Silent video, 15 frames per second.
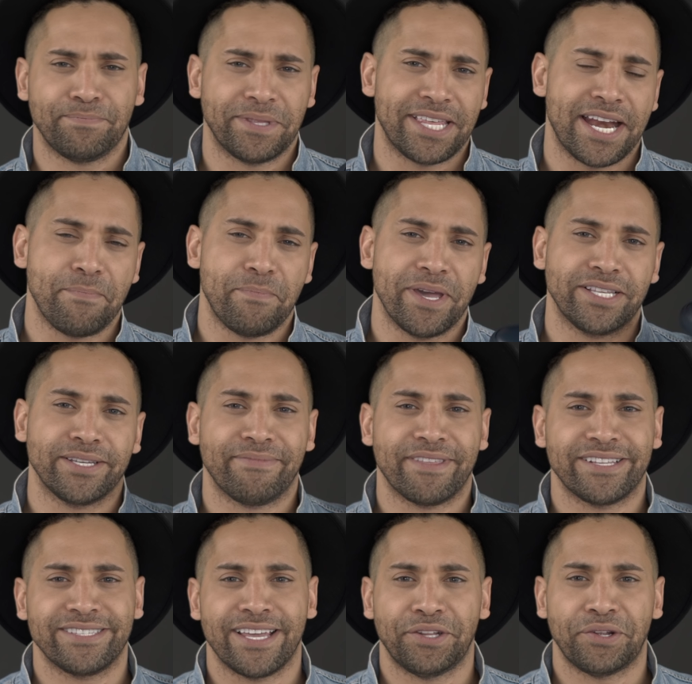but then I picked up
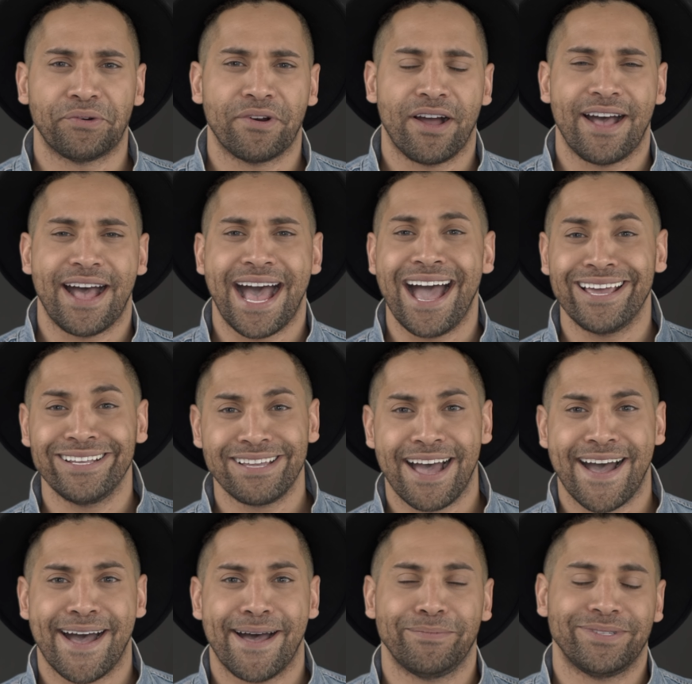the Saint high
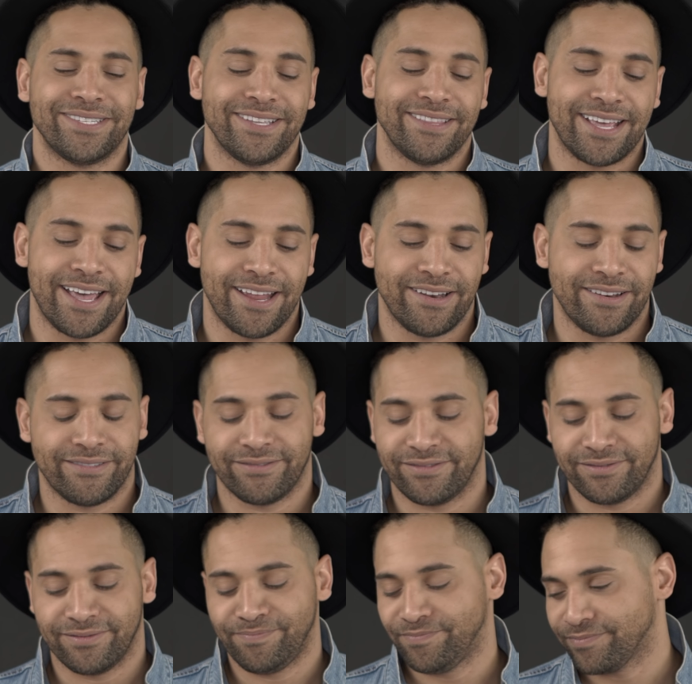tops, and then
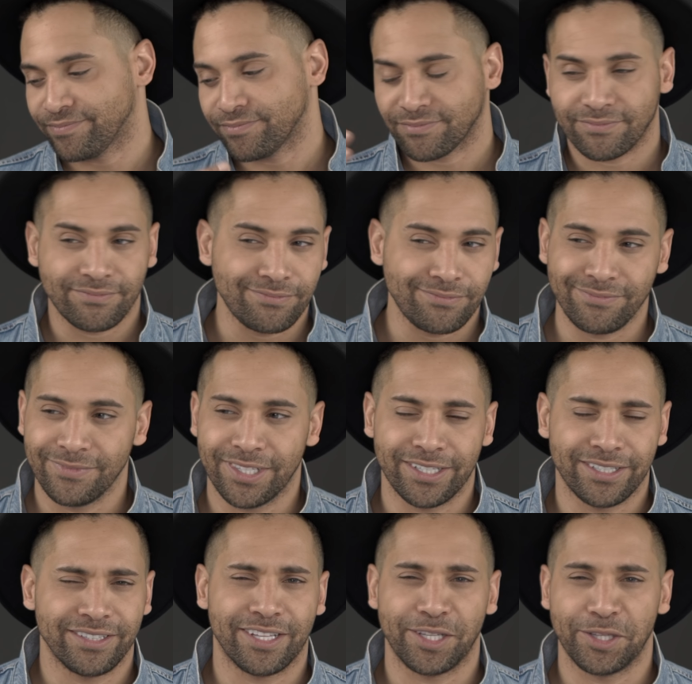the